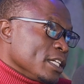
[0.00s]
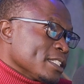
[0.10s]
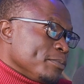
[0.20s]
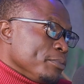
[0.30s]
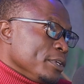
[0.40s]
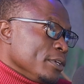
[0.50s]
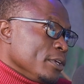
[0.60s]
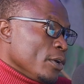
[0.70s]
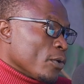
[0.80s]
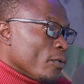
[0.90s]
just
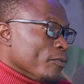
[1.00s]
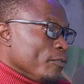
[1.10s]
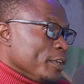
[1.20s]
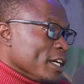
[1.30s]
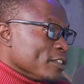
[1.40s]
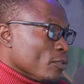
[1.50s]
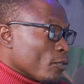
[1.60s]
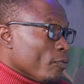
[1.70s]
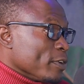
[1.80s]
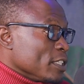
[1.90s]
be conveners
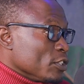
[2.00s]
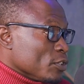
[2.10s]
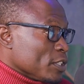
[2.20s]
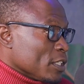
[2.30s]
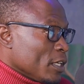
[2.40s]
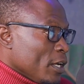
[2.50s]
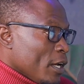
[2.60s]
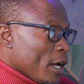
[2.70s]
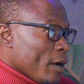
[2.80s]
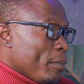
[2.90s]
of conversations,
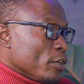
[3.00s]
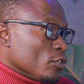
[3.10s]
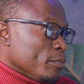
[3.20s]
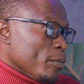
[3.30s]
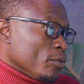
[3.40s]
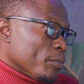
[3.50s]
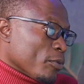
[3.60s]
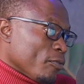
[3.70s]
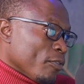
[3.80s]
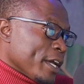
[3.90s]
but you should be able to
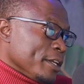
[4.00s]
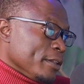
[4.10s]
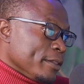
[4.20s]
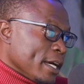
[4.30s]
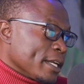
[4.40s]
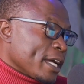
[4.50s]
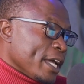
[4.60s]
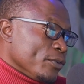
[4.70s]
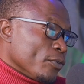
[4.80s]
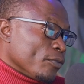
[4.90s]
provide that
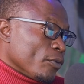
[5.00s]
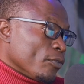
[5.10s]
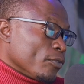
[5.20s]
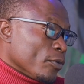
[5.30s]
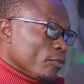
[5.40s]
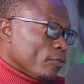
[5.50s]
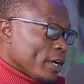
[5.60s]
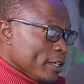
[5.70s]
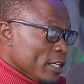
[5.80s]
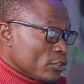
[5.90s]
kind of
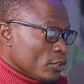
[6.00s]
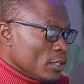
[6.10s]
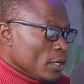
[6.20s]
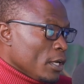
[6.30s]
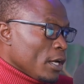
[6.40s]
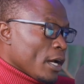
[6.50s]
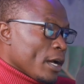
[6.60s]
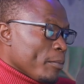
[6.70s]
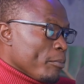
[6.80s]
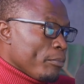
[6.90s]
validation,
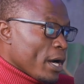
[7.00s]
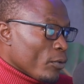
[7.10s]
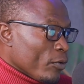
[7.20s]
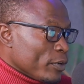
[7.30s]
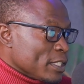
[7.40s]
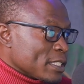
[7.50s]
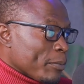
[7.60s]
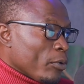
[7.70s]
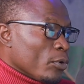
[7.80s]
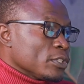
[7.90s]
back office
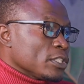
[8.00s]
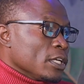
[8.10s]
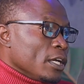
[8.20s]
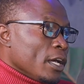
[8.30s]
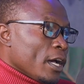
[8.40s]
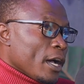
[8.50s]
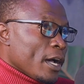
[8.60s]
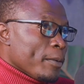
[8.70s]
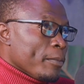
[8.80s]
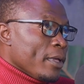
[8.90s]
support.
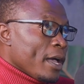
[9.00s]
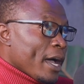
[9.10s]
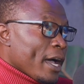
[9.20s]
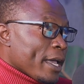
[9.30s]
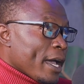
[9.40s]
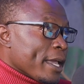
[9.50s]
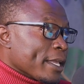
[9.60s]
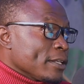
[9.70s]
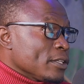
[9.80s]
I